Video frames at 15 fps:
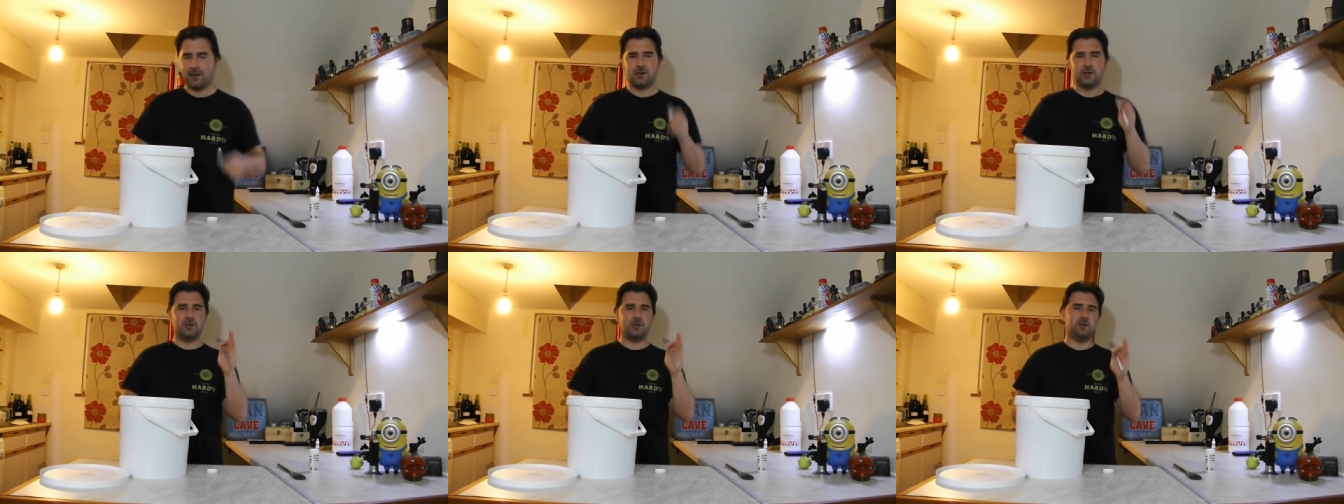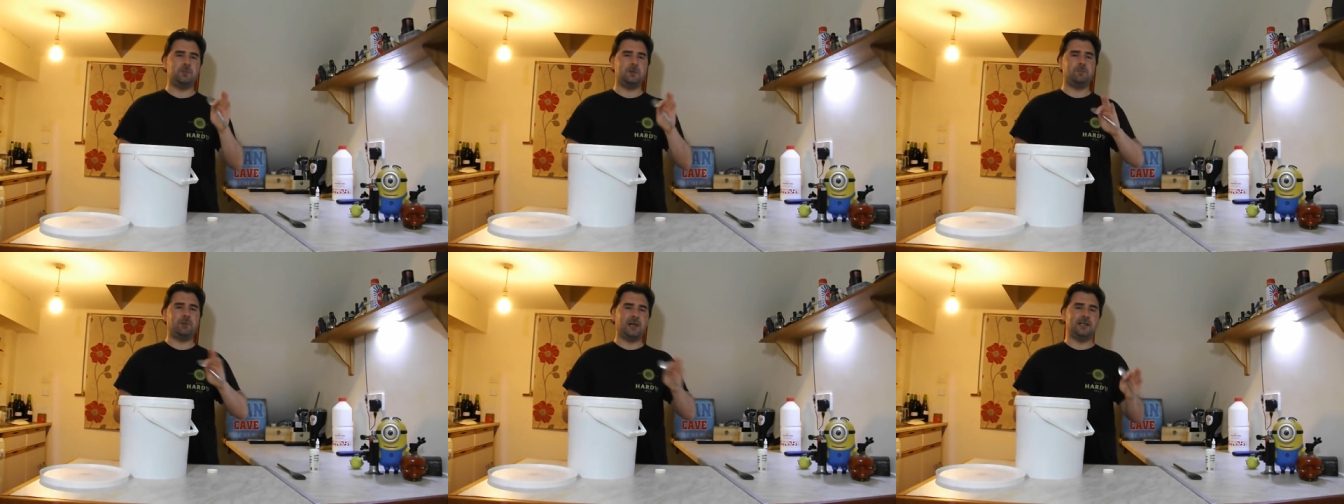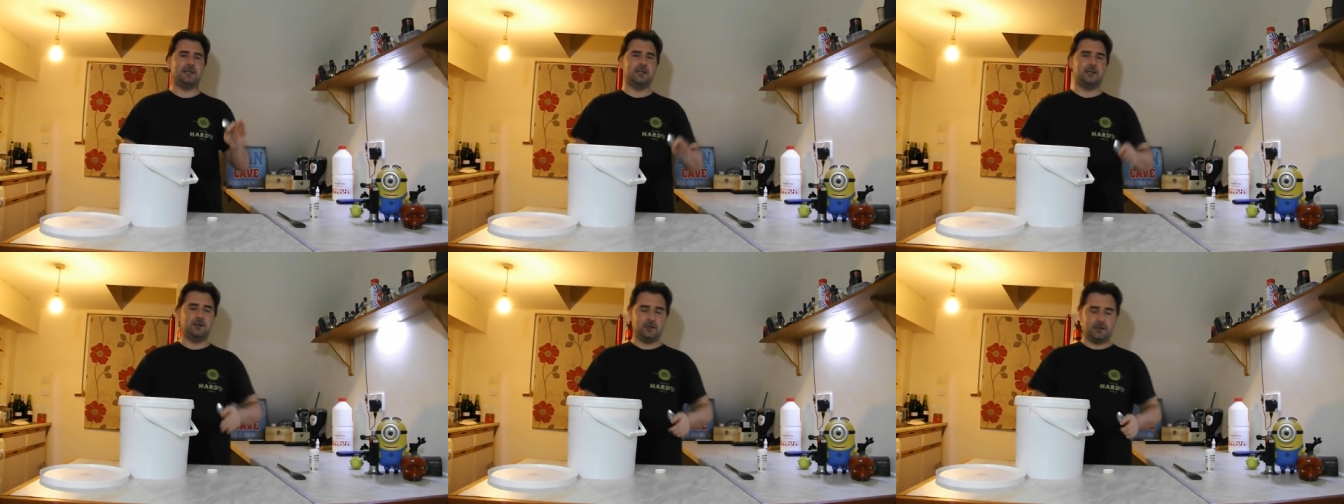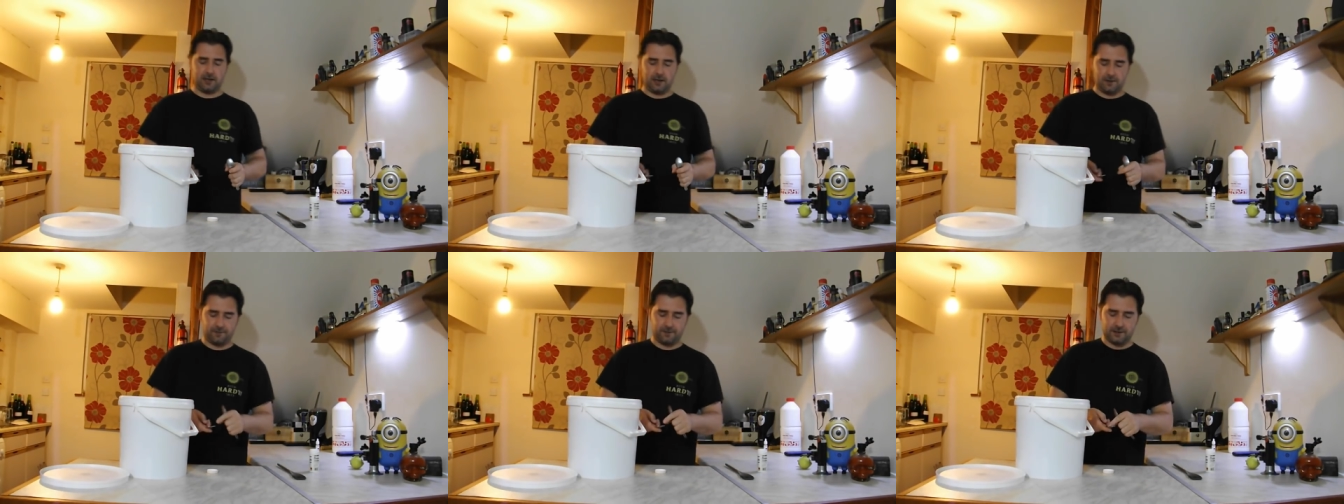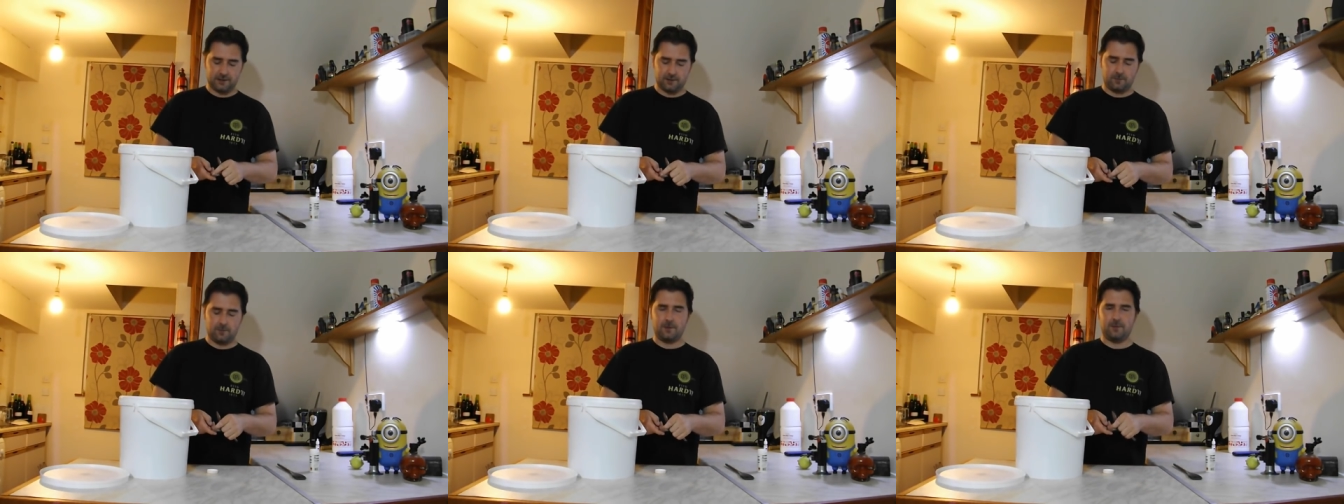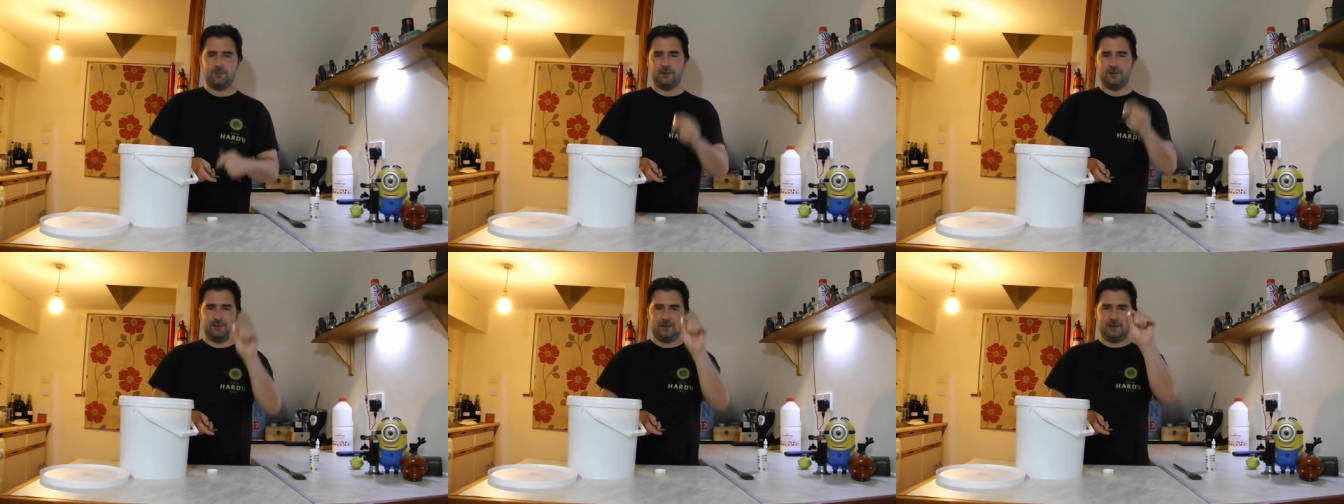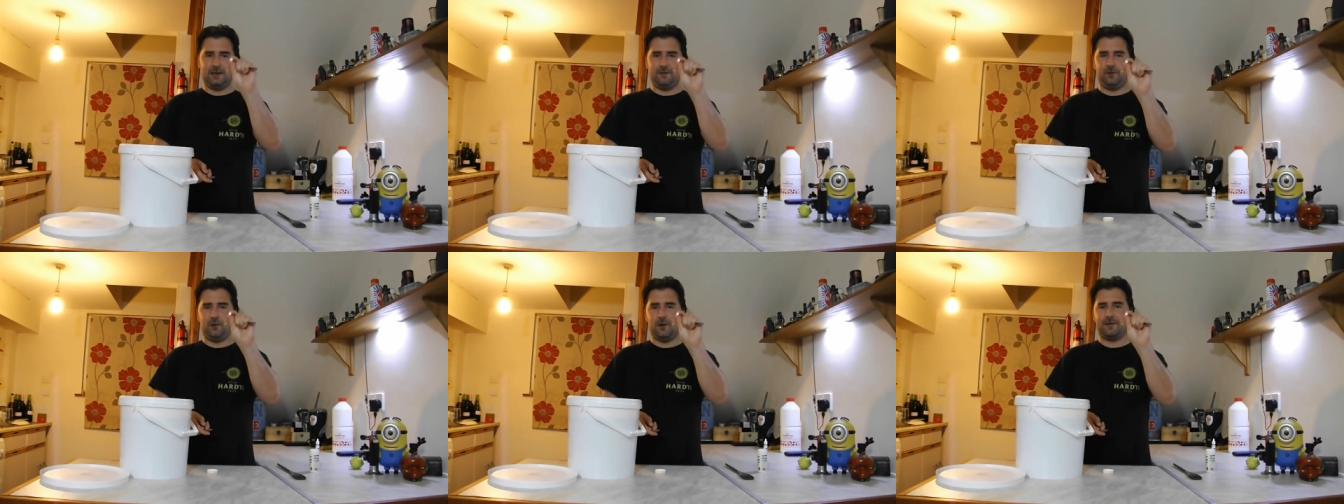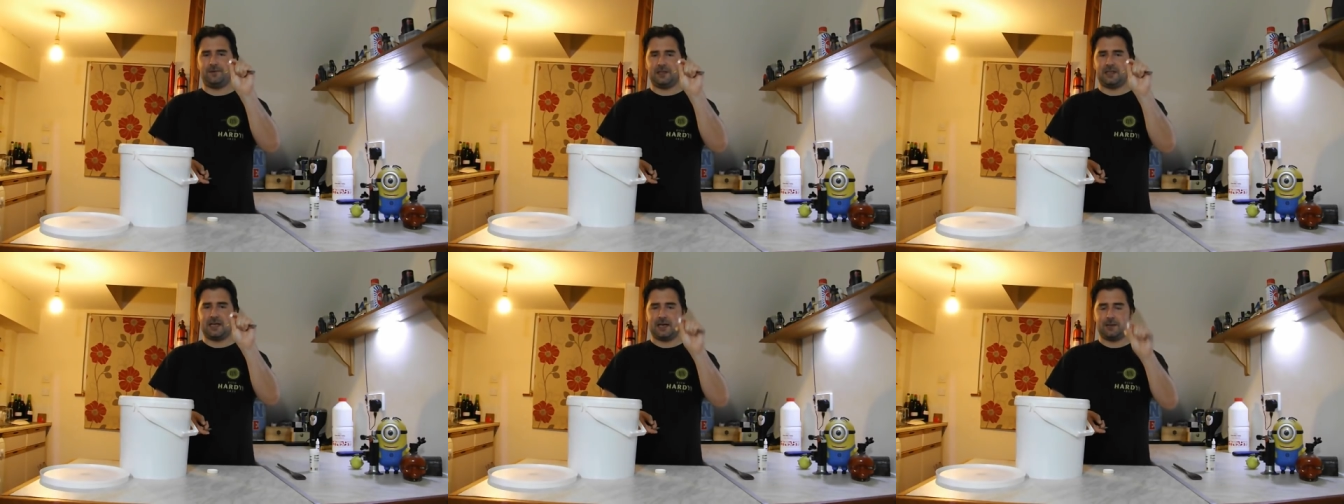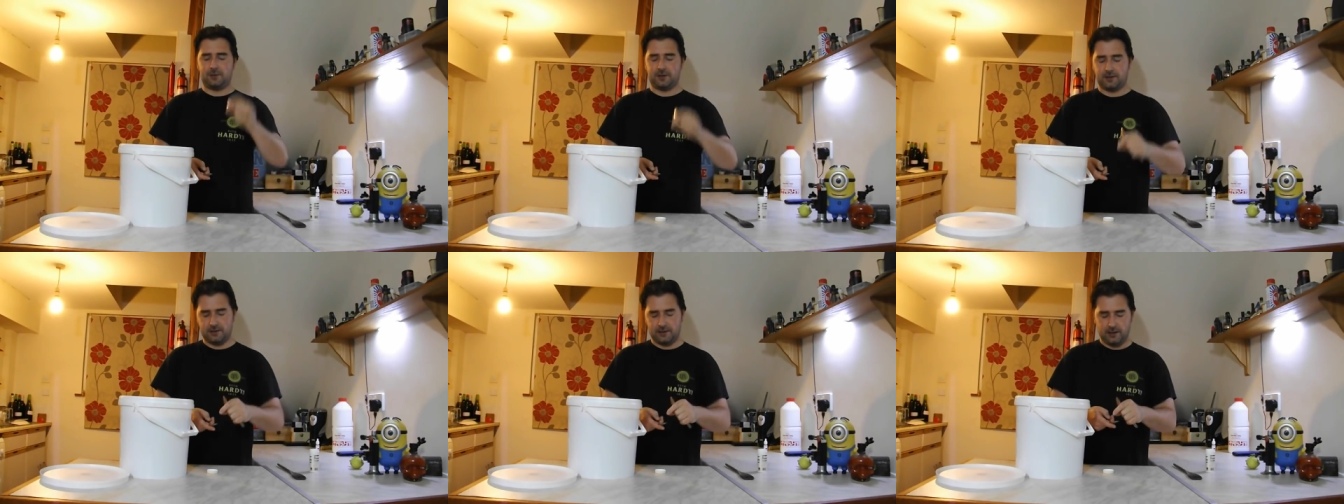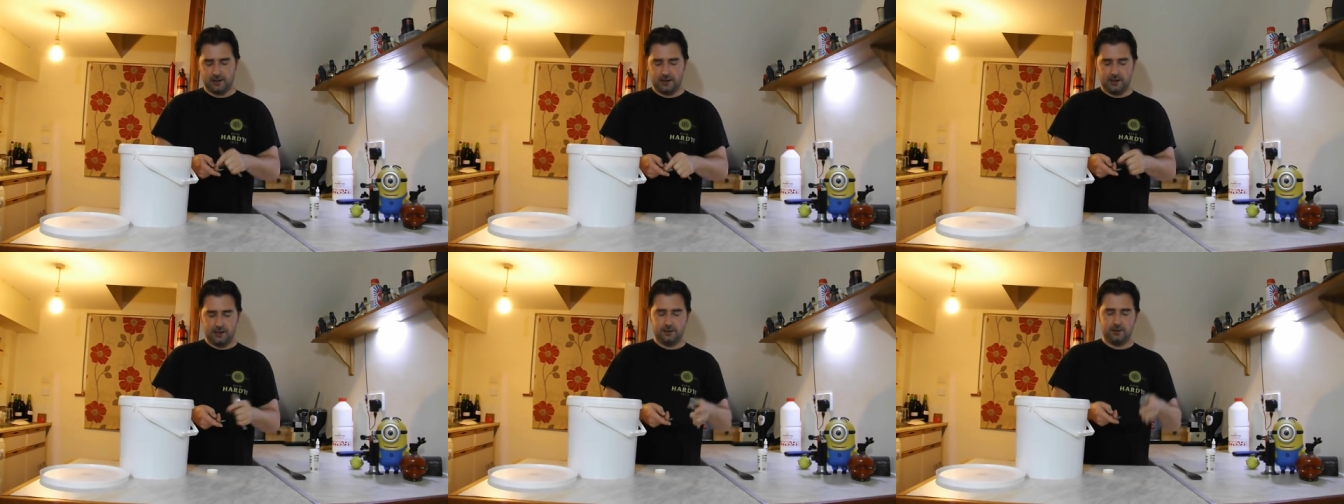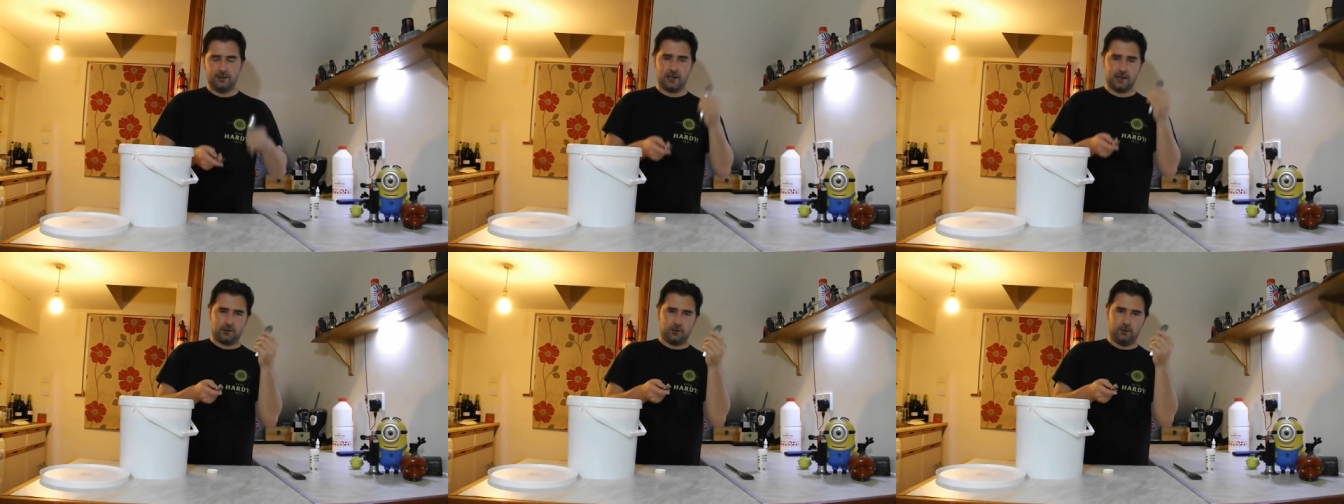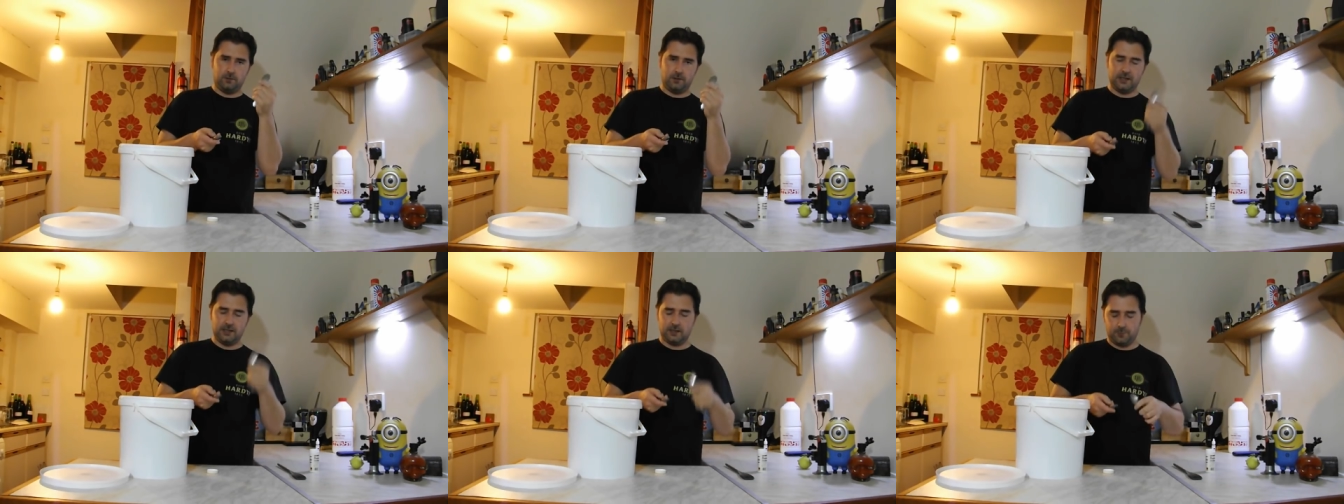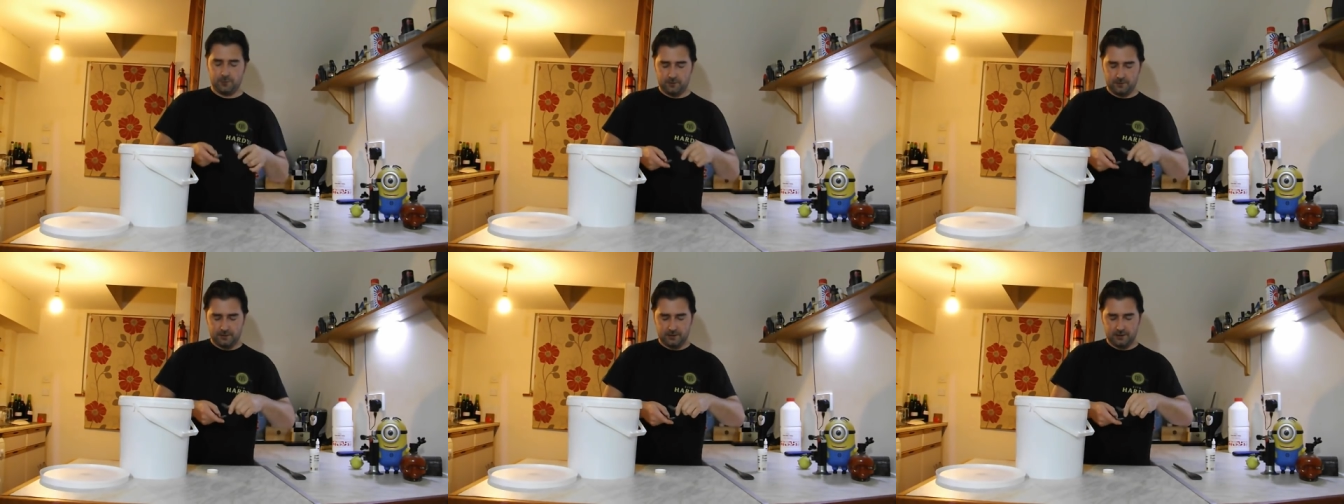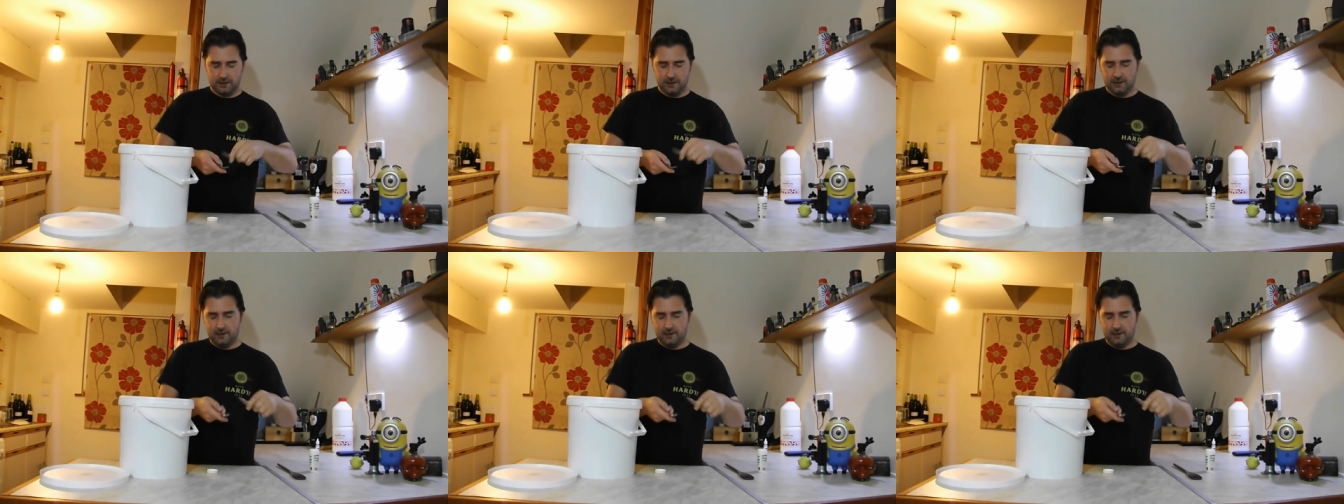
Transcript: should be plenty good enough. So if you have the tablets, you take two teaspoons,